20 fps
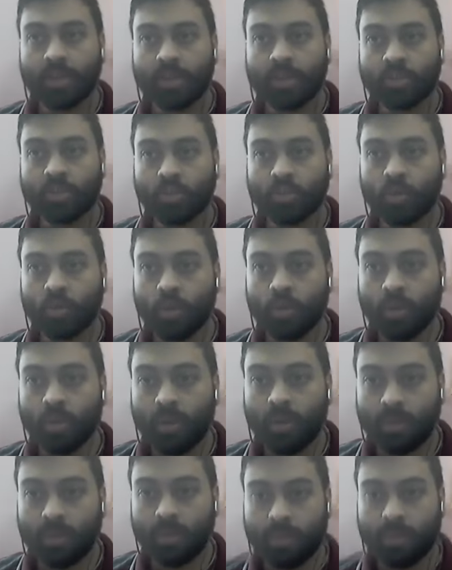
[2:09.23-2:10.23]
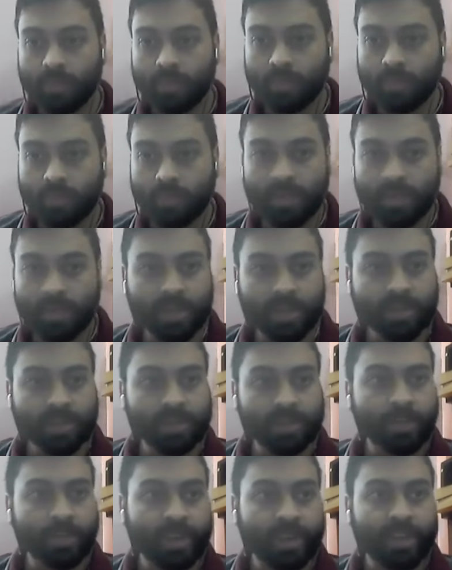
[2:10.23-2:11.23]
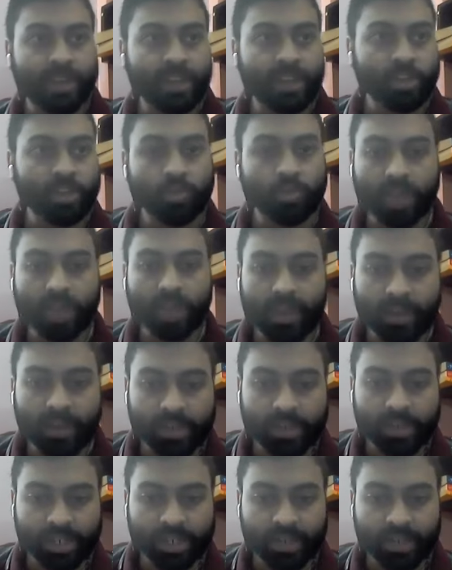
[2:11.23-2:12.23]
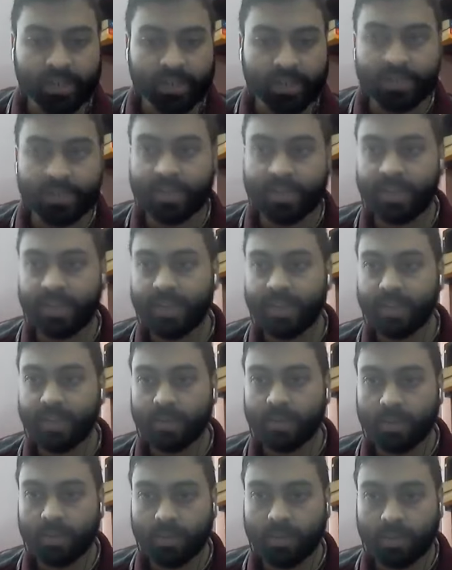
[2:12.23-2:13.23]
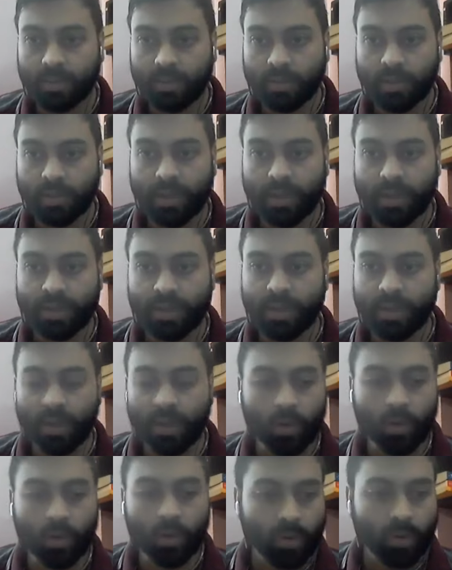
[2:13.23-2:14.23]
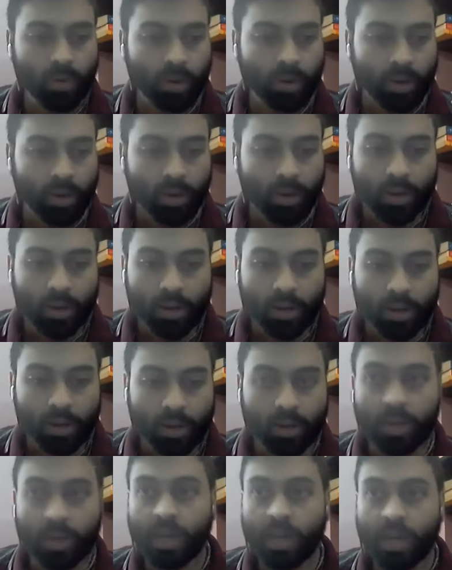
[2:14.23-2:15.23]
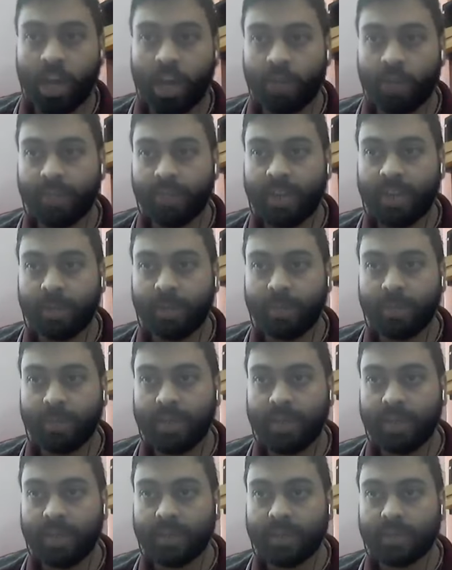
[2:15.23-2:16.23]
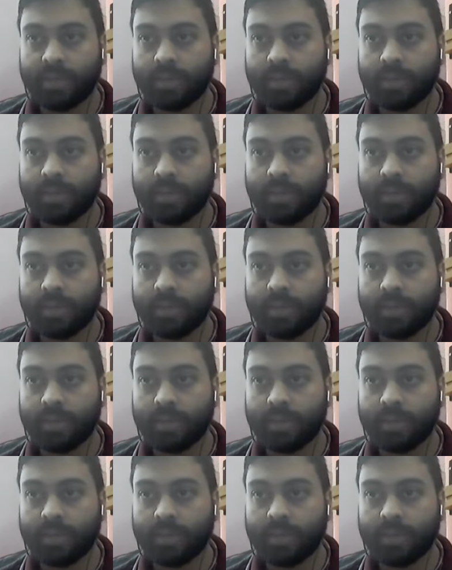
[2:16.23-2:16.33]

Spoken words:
so there are some technical issues. I can't share the screen right now. However, let me